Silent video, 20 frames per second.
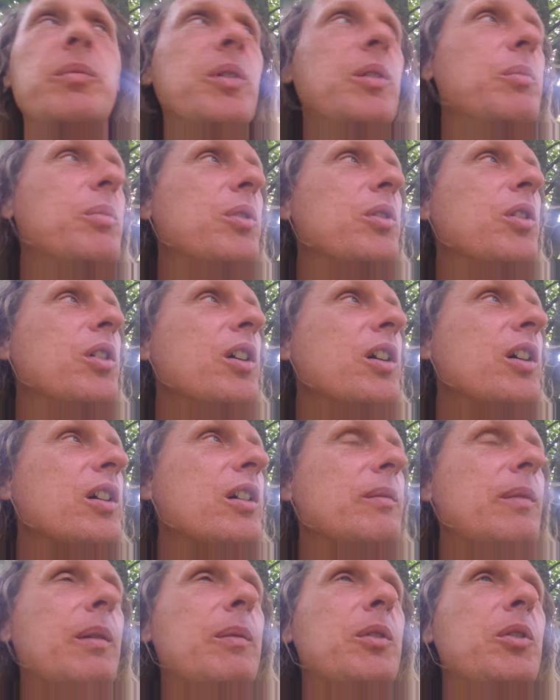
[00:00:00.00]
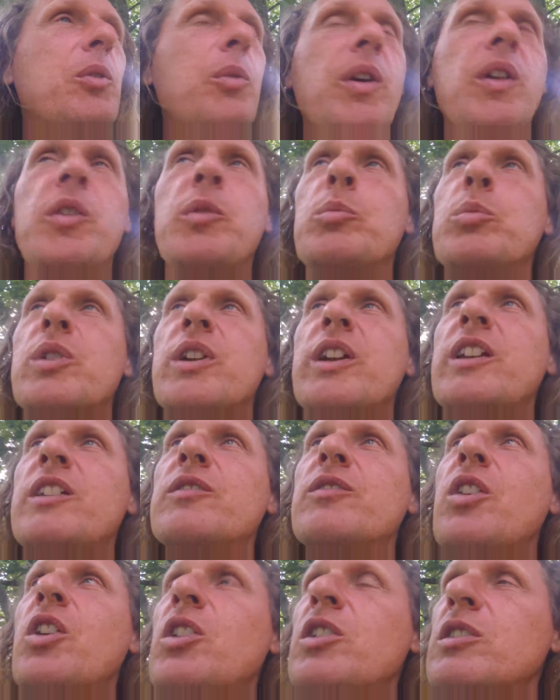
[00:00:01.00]
people are. Maybe the way the brain
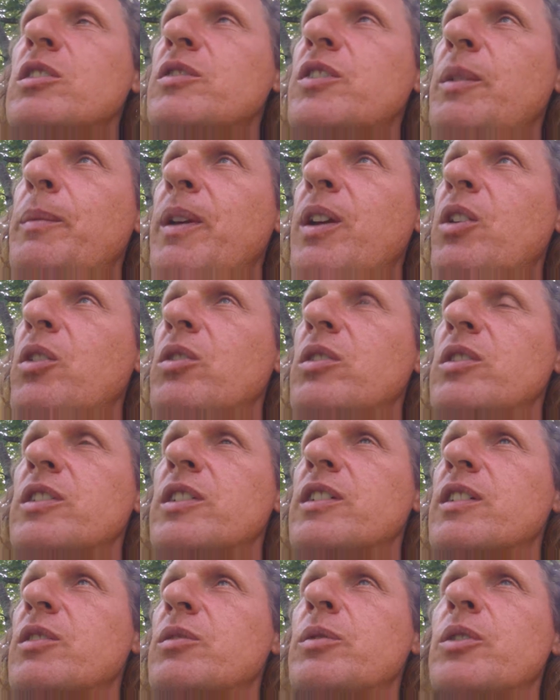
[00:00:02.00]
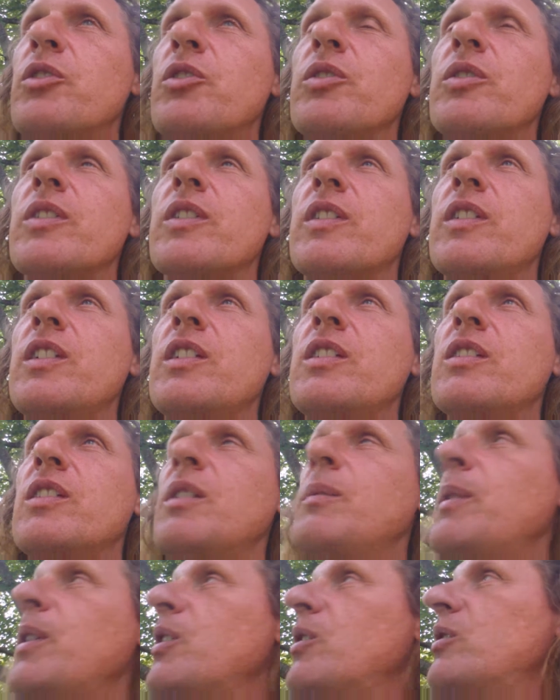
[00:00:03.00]
evolved. They may call it original sin.
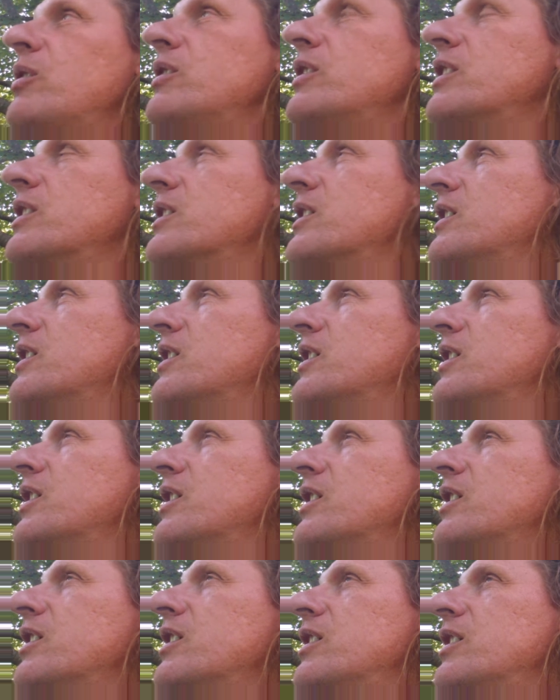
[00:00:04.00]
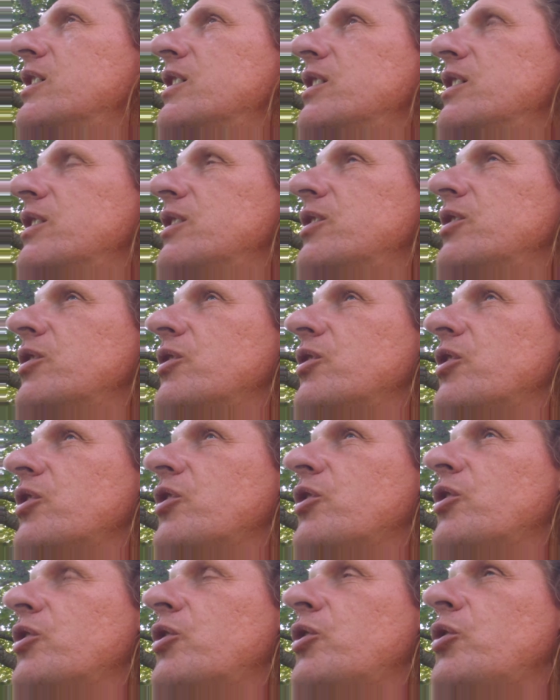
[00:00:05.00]
They may call it uh,
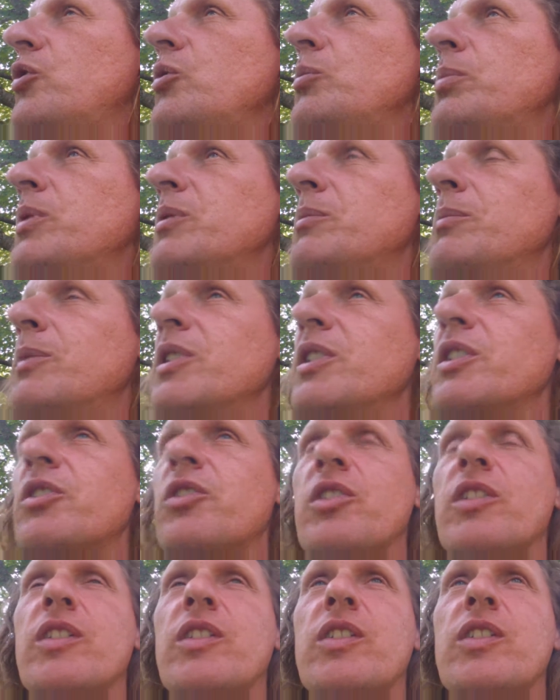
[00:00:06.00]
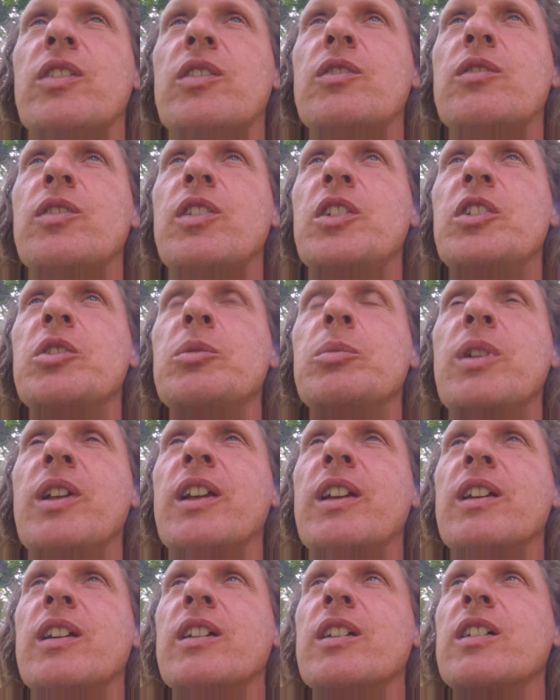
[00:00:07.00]
just stupid, malicious, fill in the
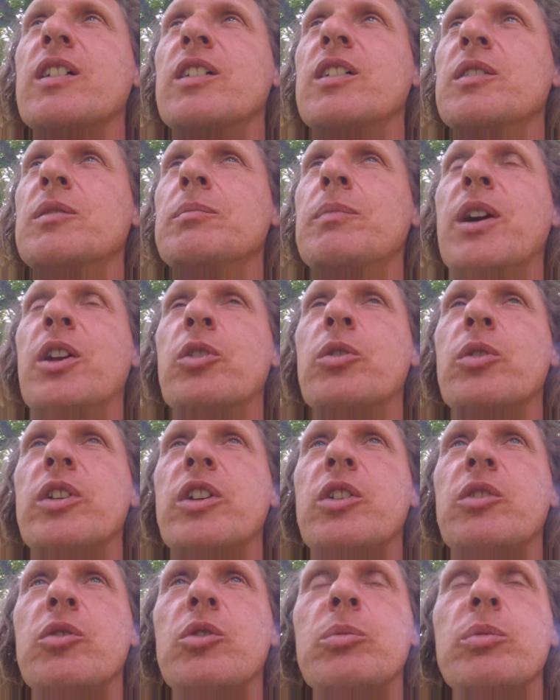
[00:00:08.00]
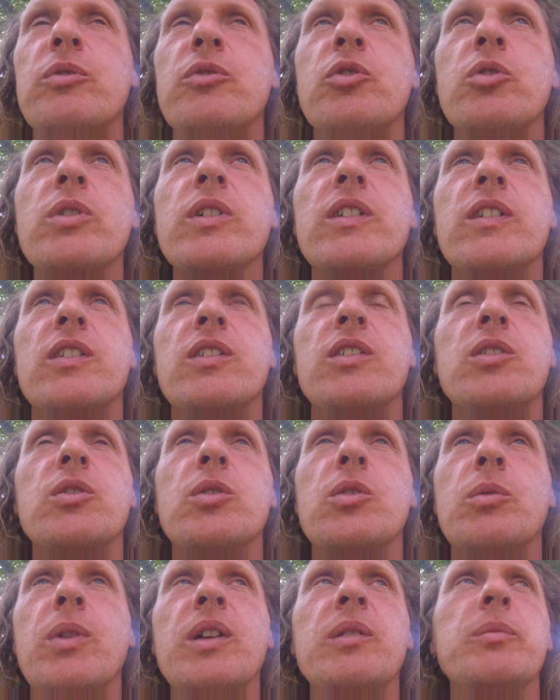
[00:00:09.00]
blank um, minority group of choice
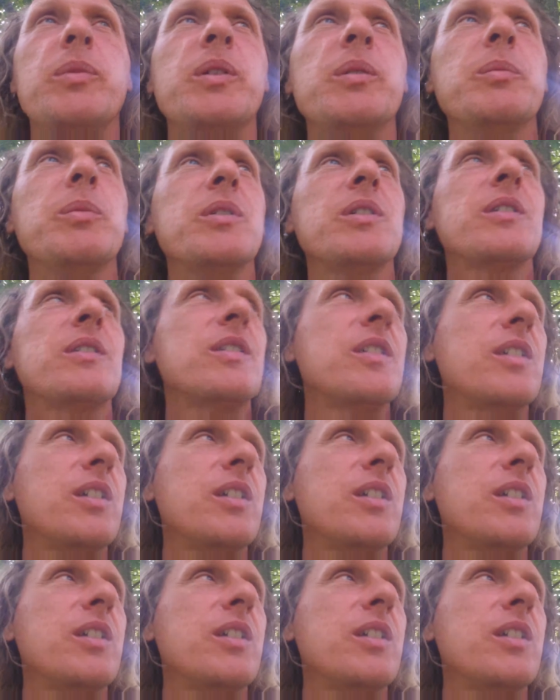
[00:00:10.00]
or white people,